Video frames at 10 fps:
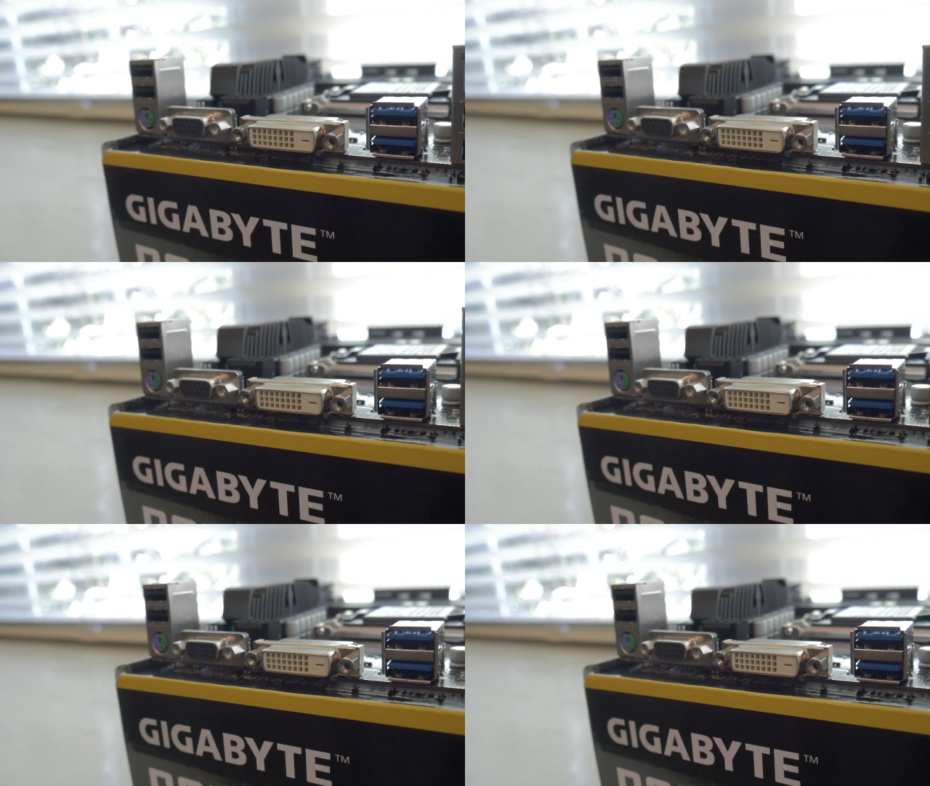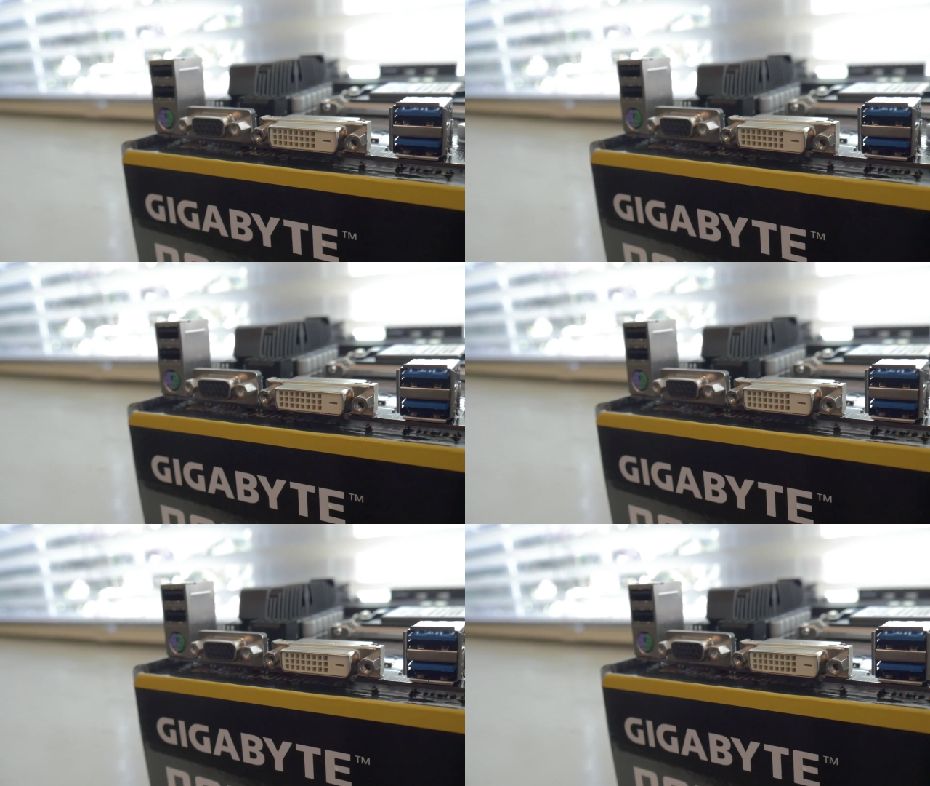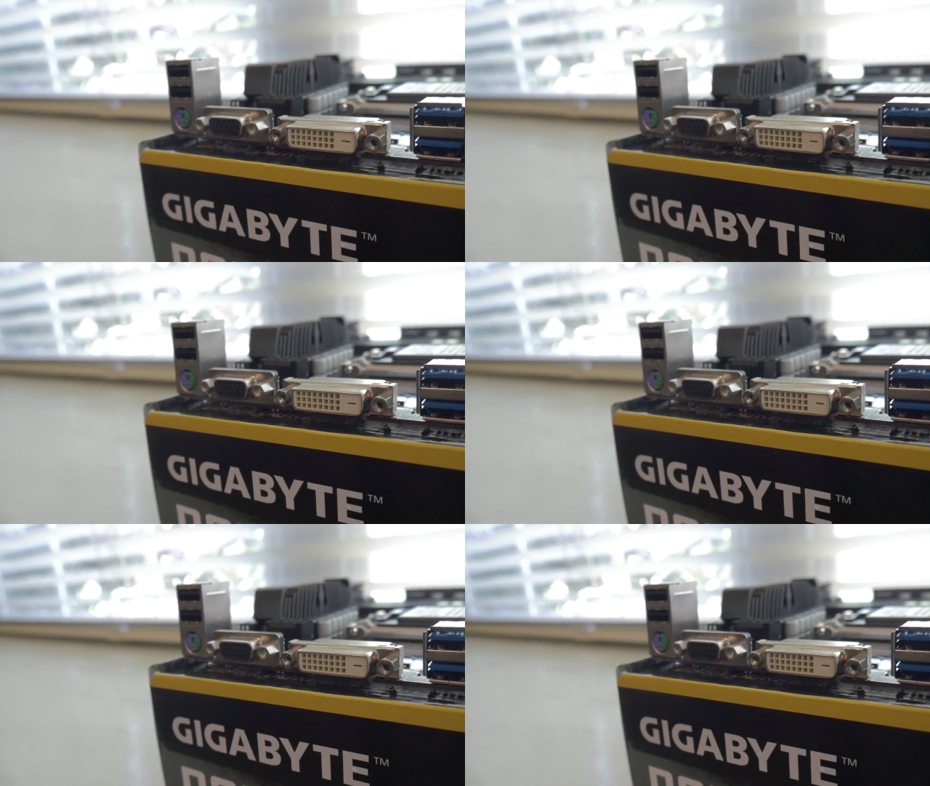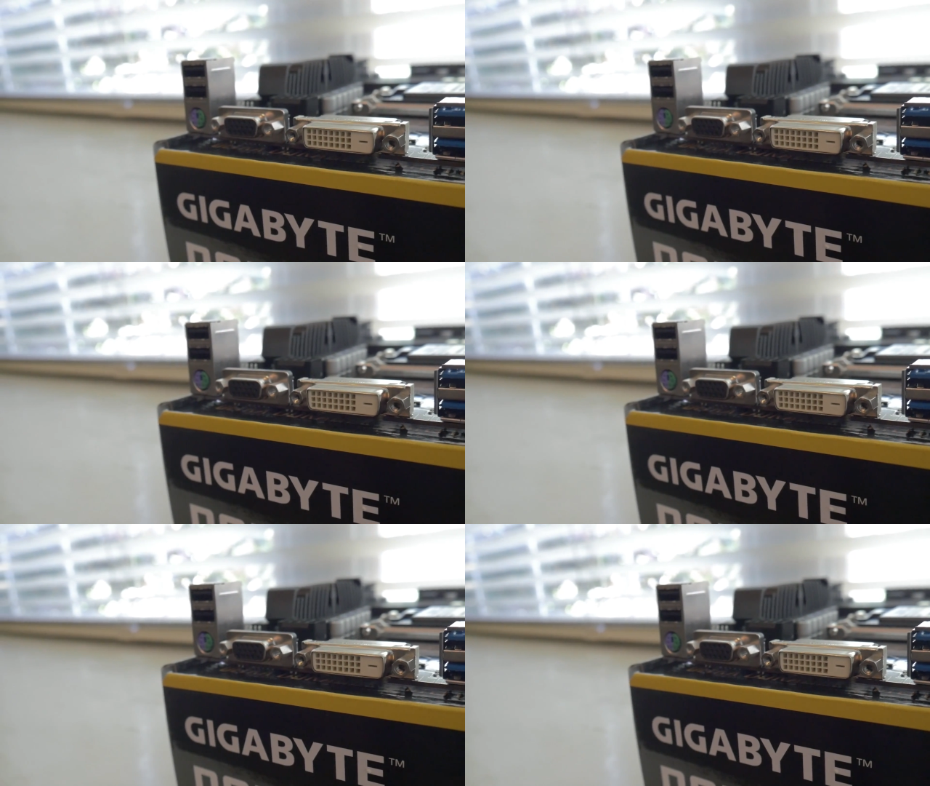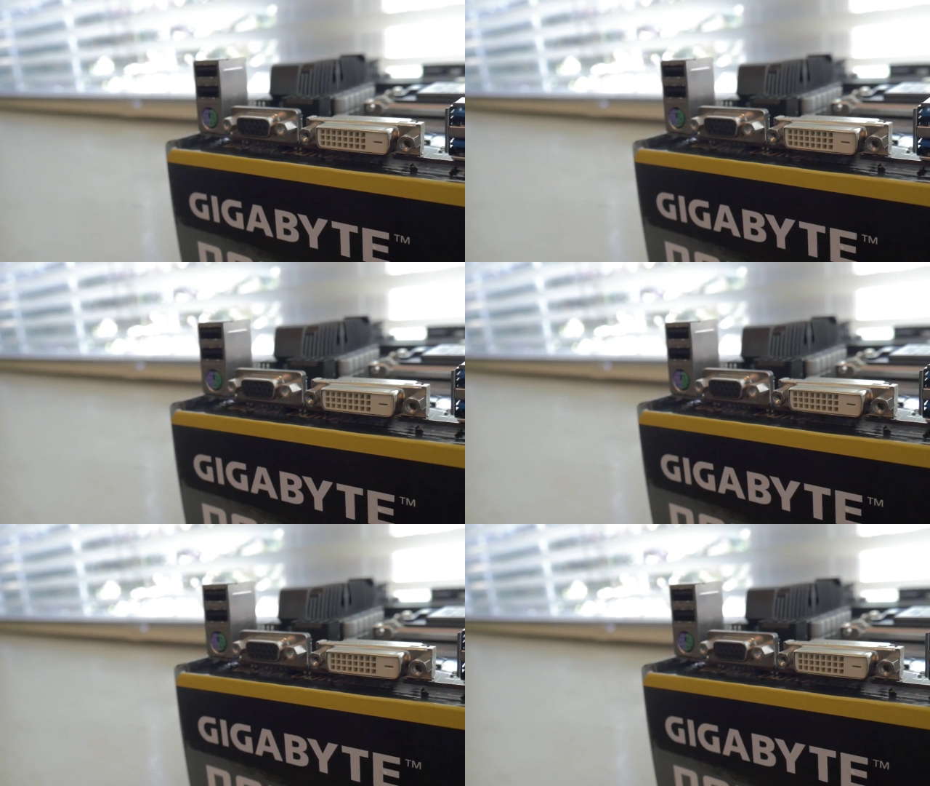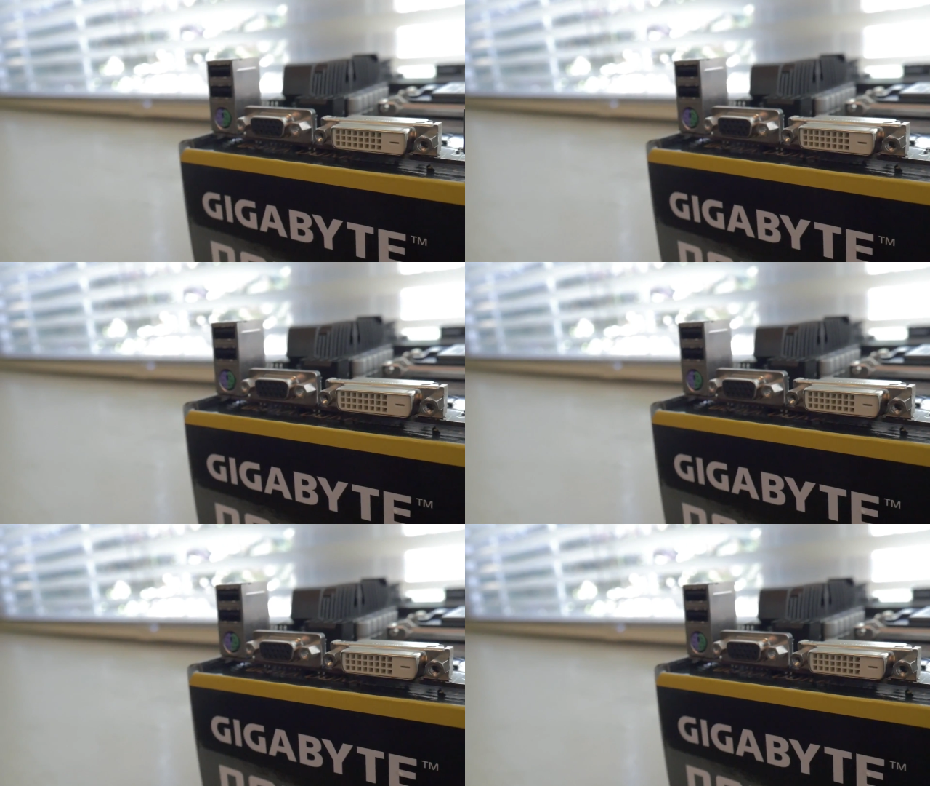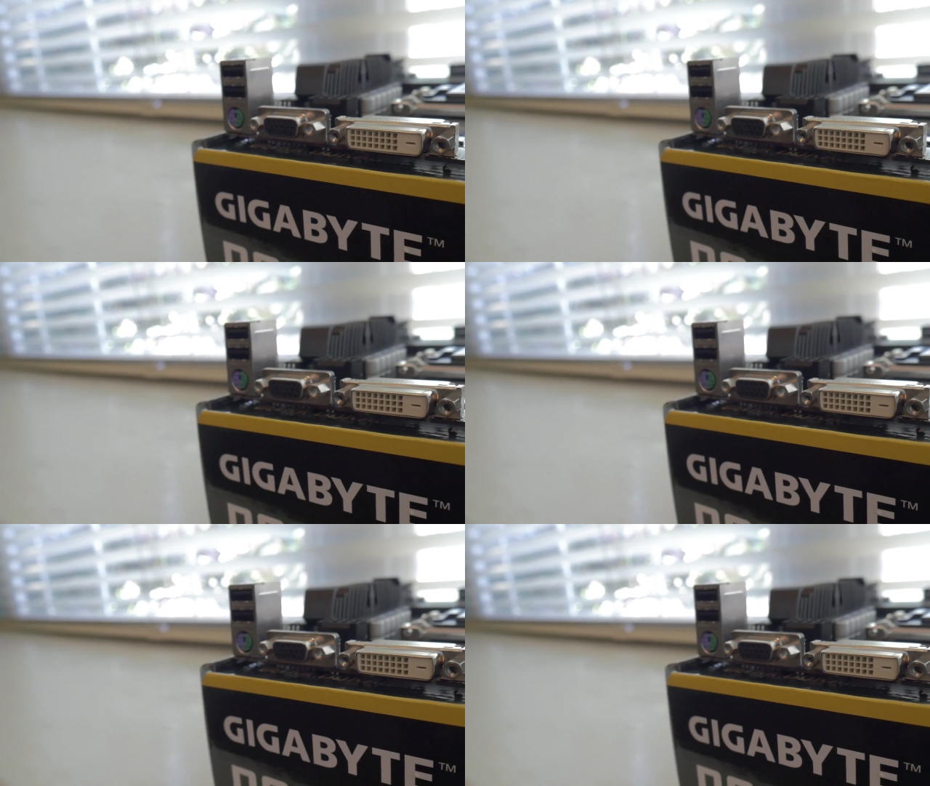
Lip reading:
No face is visible, so there are no lips to read.